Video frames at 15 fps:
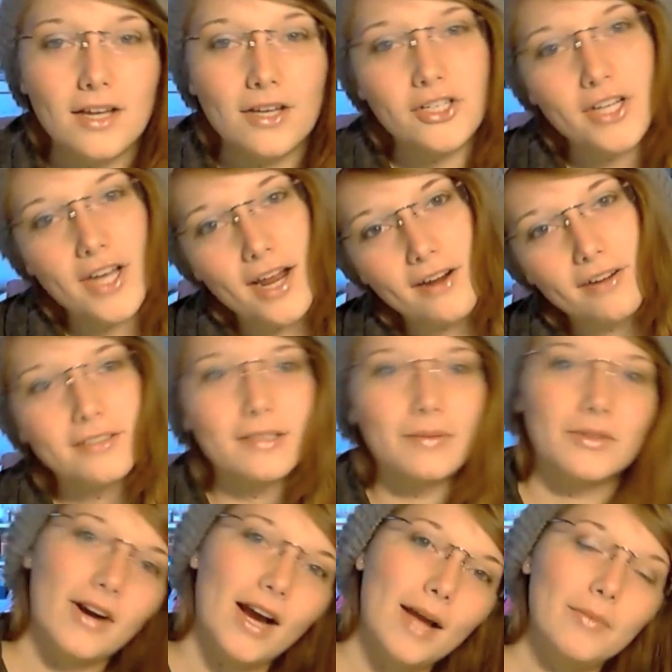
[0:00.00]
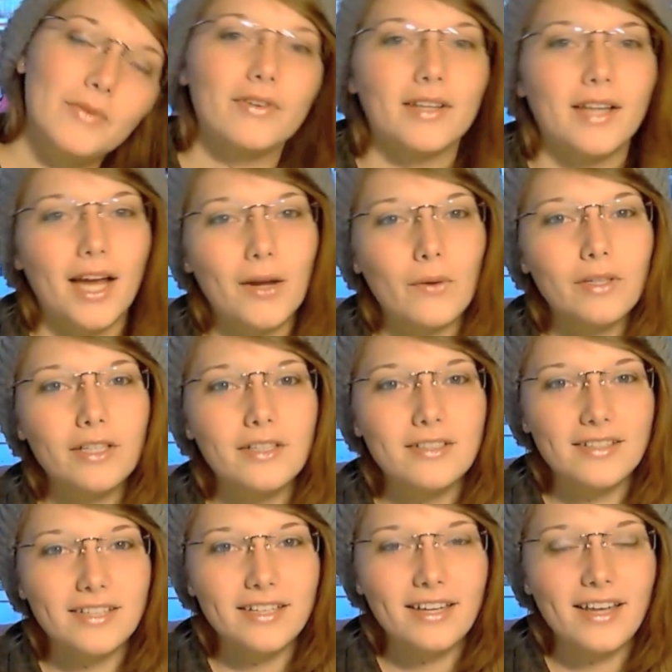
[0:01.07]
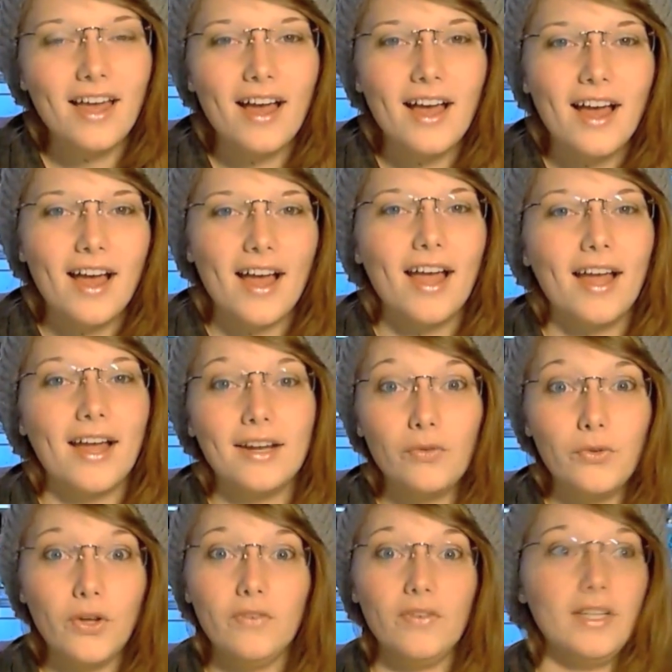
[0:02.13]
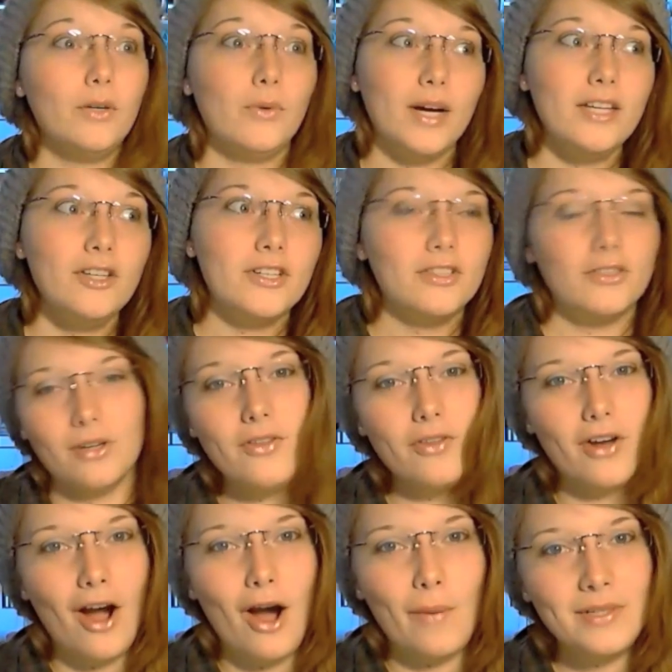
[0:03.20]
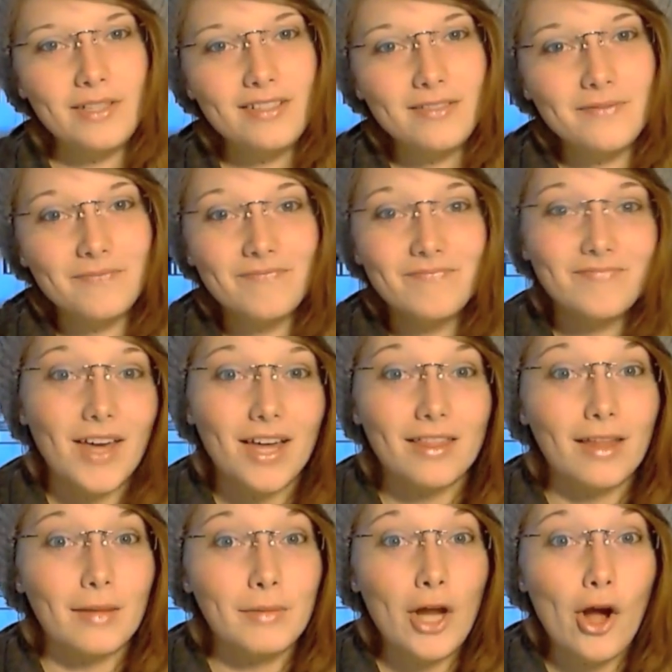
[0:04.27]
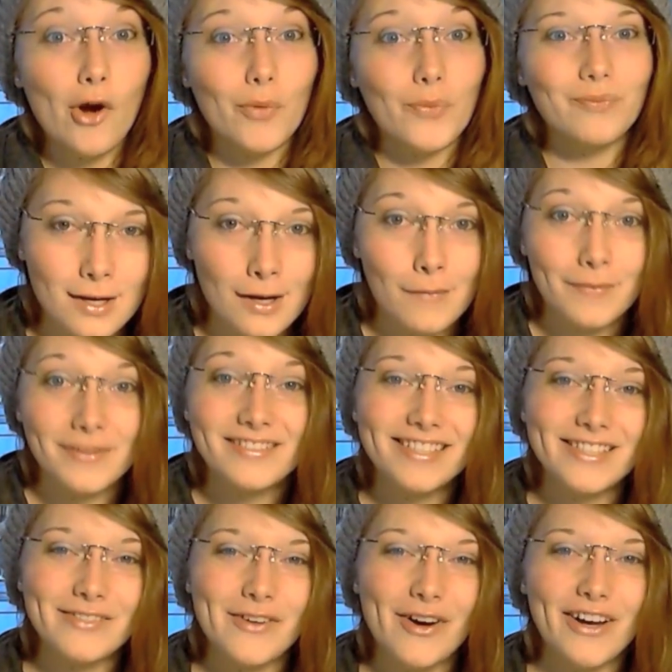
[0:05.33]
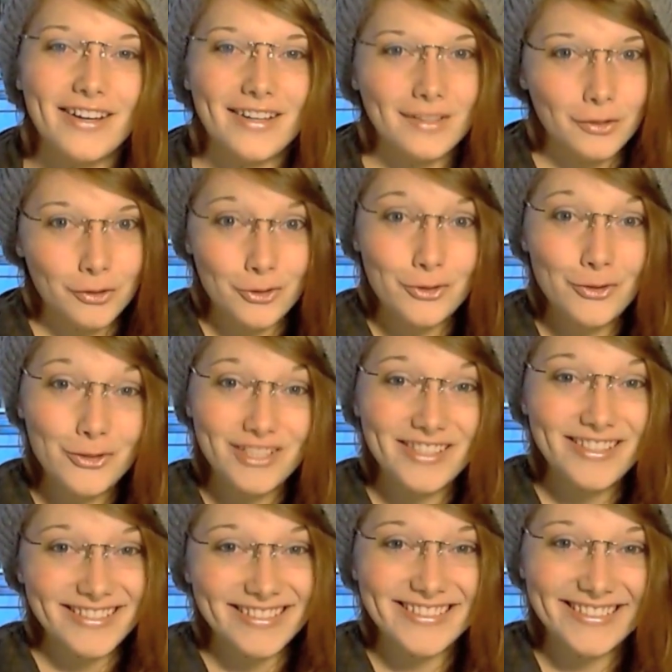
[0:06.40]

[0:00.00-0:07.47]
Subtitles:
Share and subscribe if you like what you see. And if you have any questions or other comments, let me know. Bis nächste Woche. Tschüss!